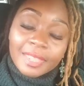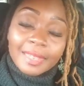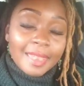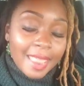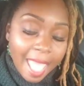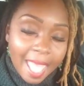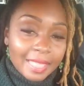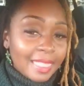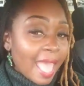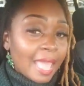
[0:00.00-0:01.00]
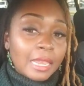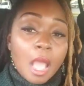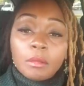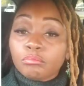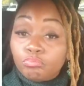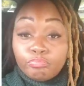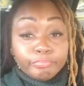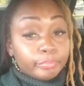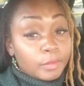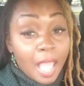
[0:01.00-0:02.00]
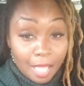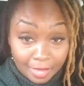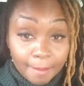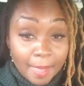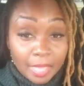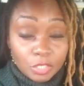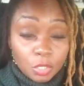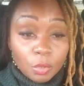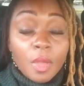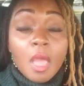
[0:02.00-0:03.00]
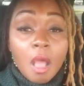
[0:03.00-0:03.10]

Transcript: than that, that I'll get back to you.